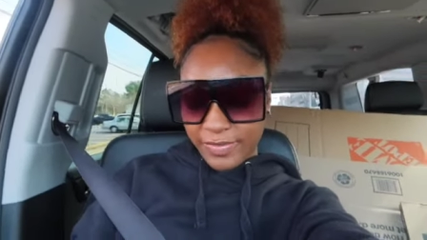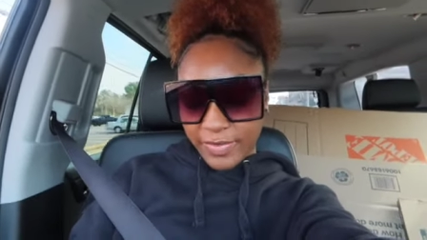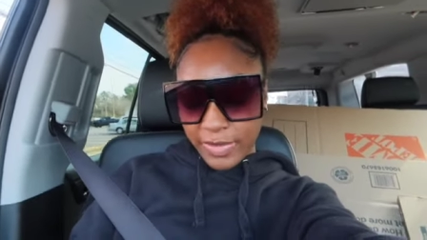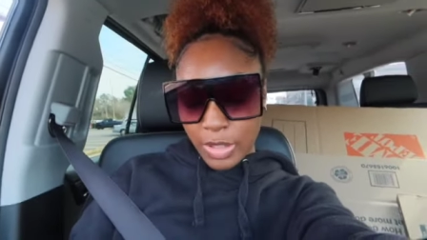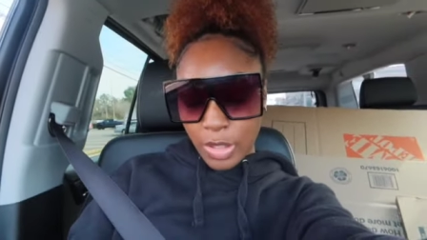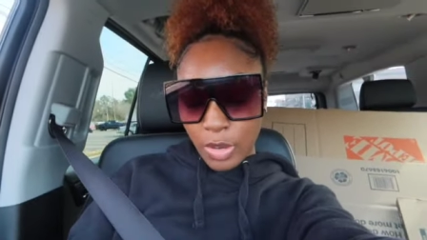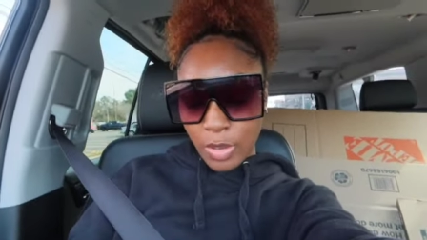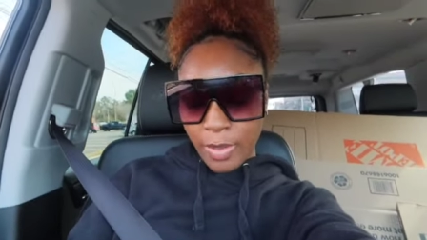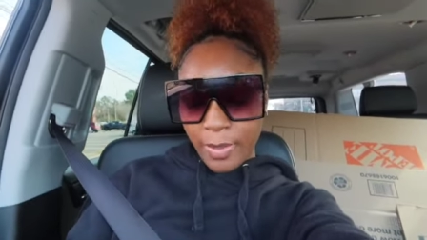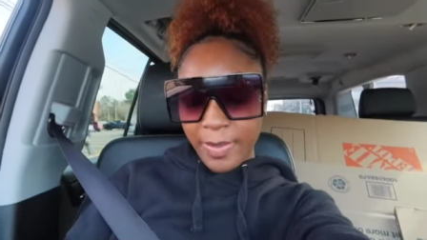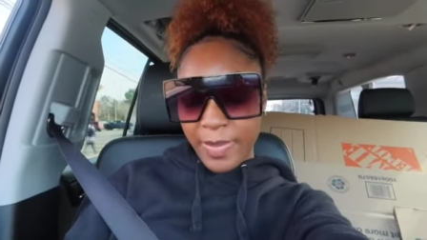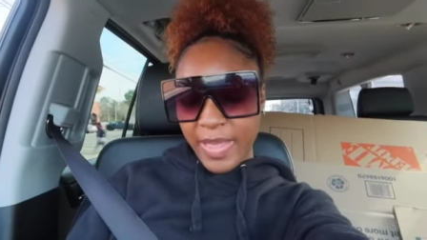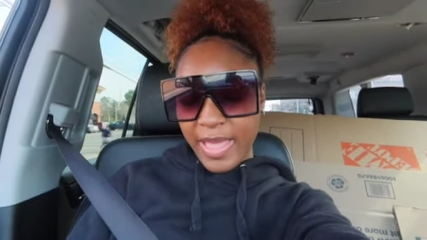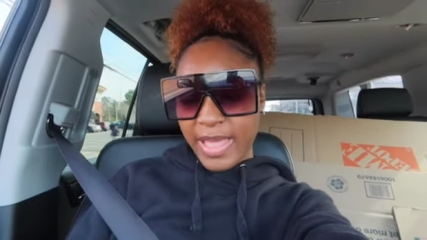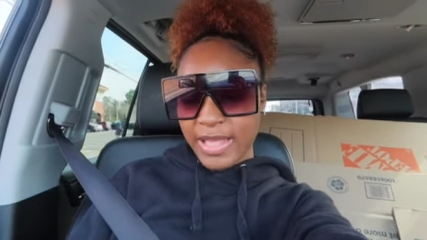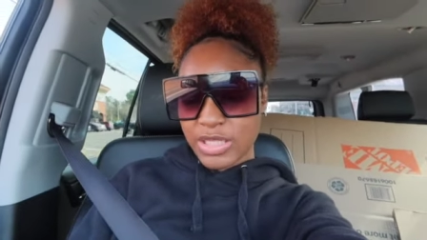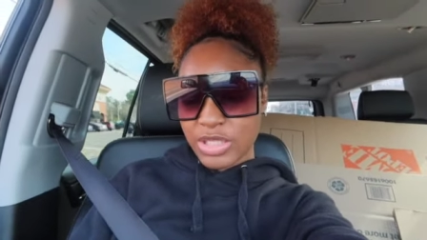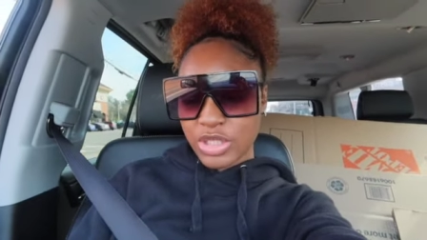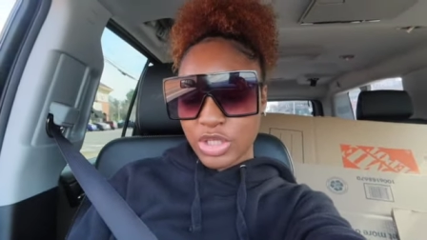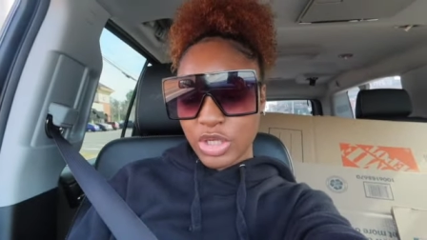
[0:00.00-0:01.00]
feel
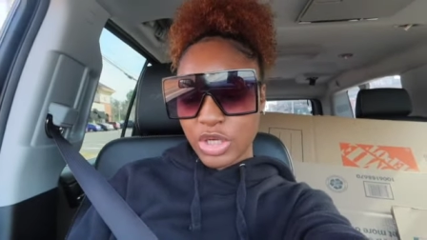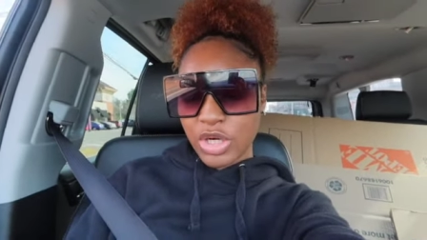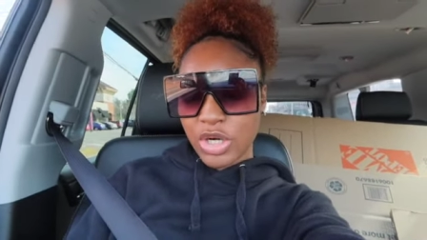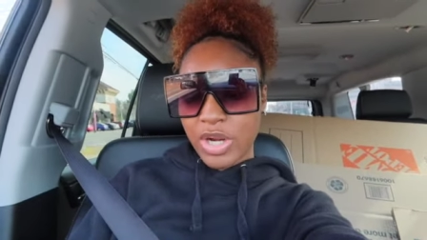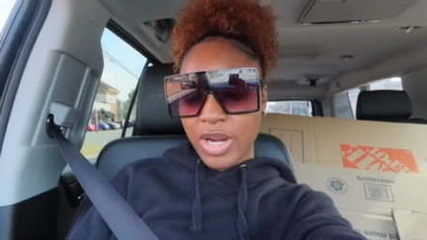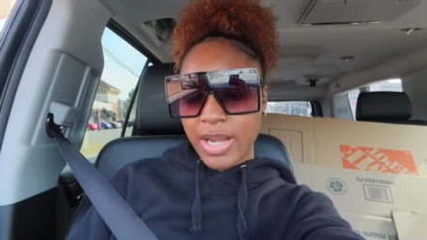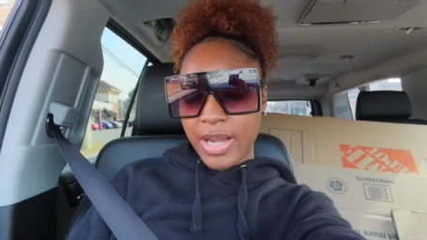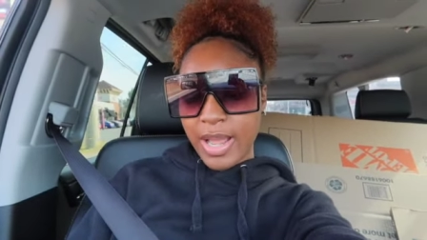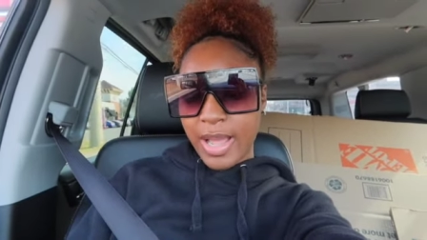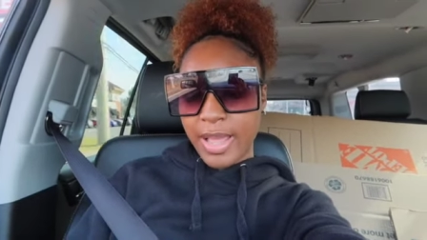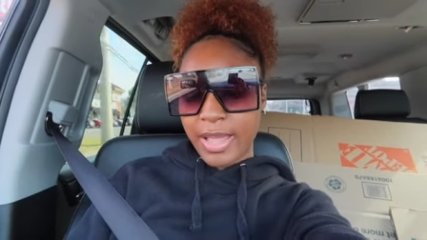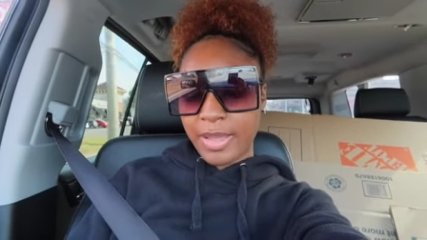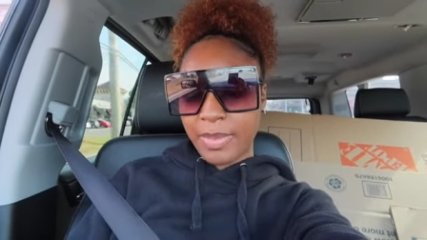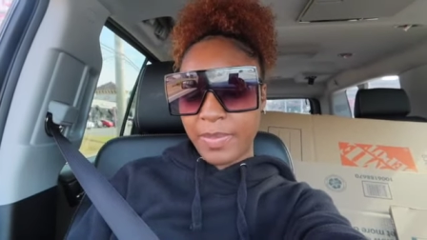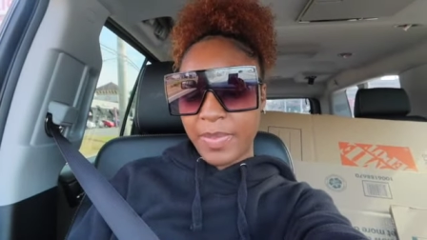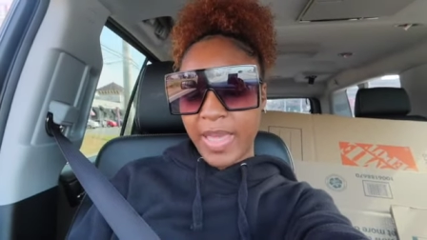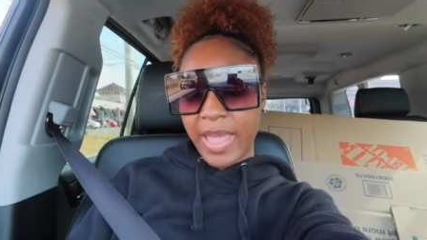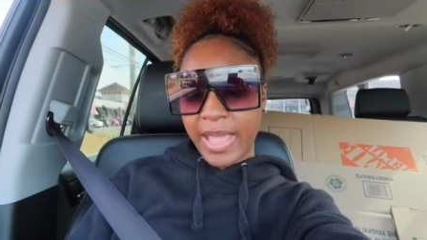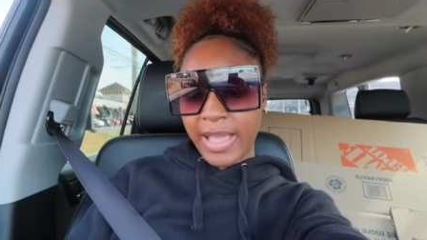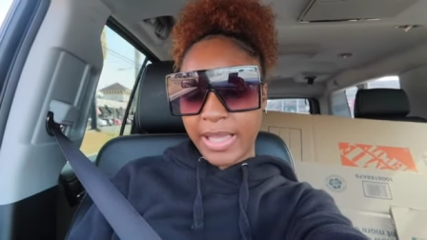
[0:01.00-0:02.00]
better and not in
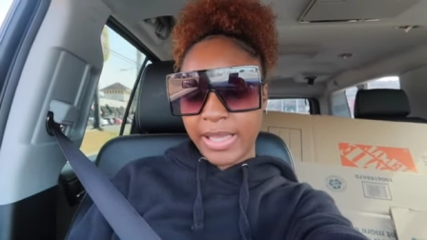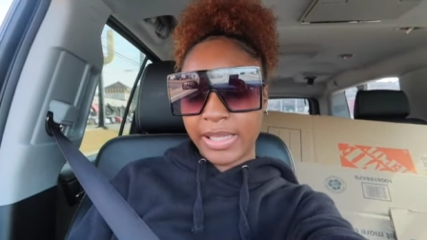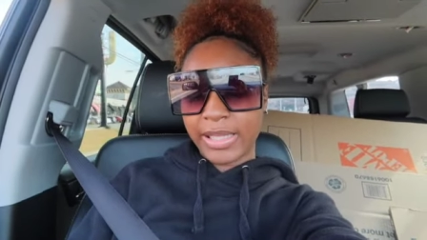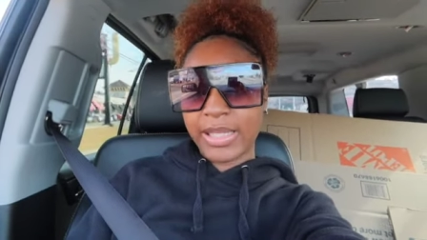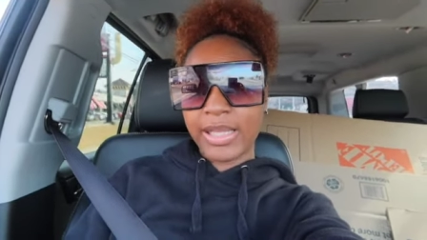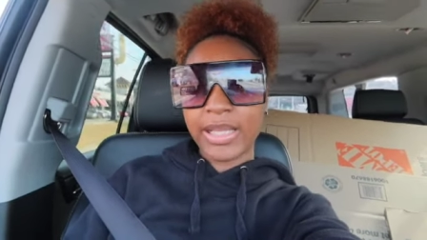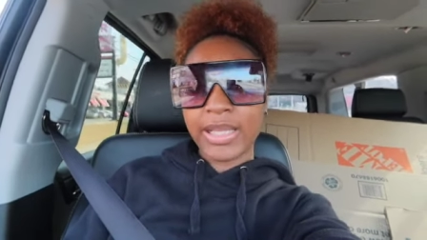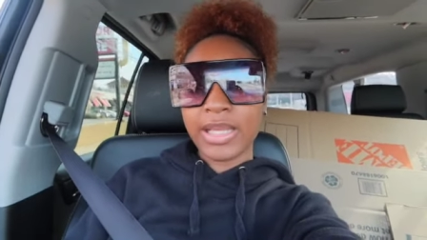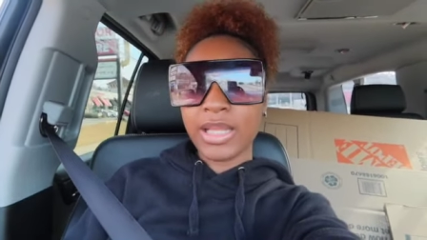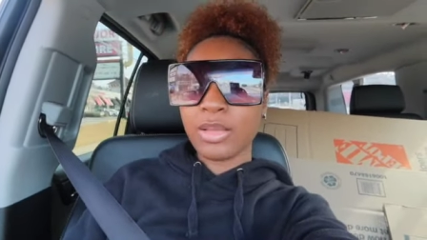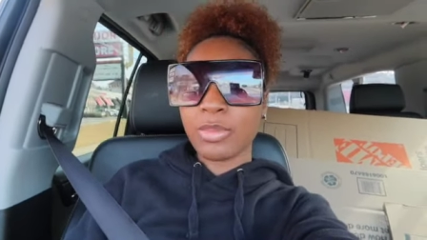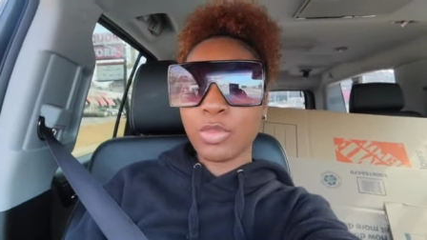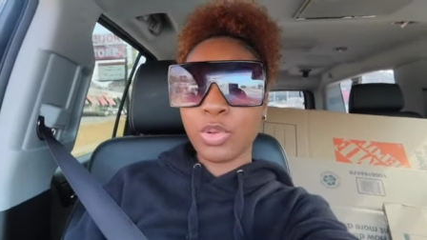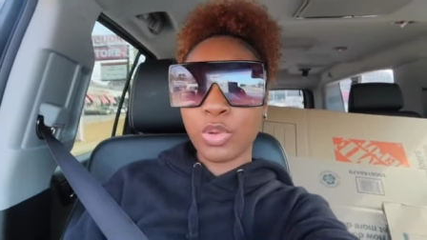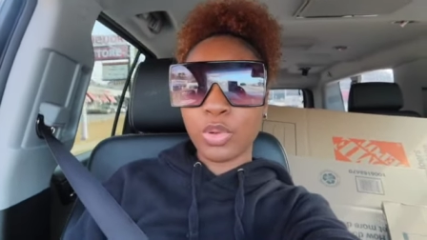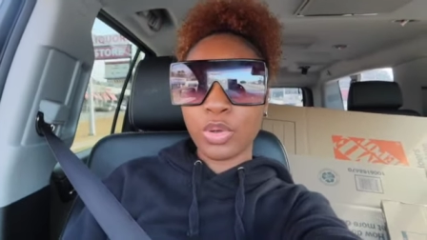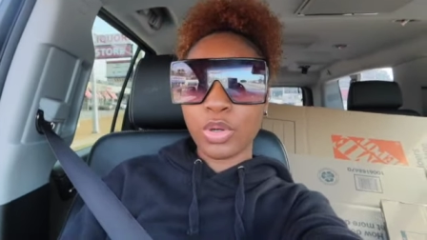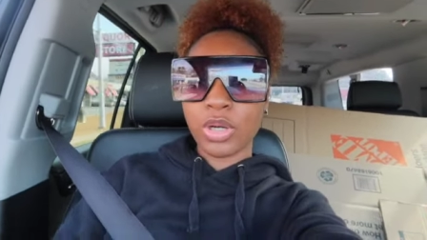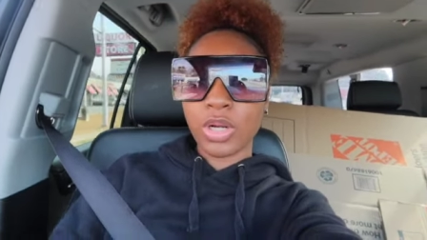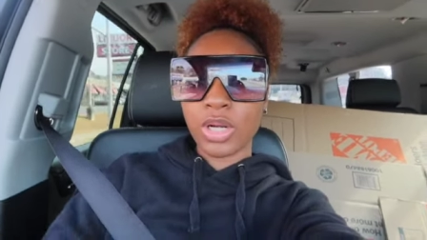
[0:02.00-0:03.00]
pain
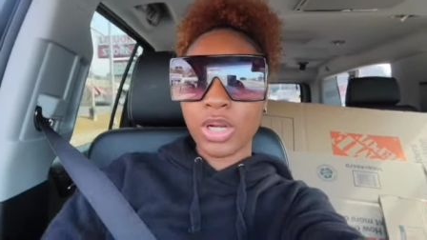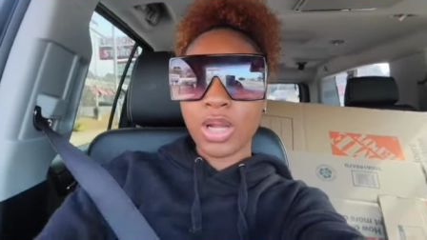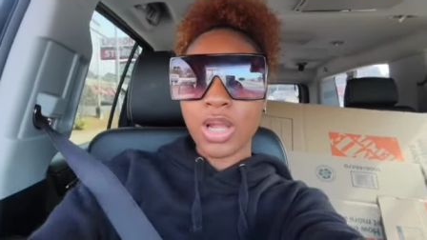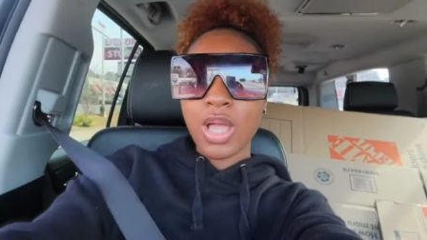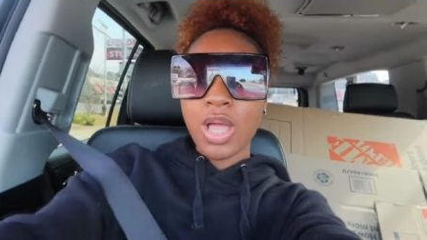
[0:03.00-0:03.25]
anymore.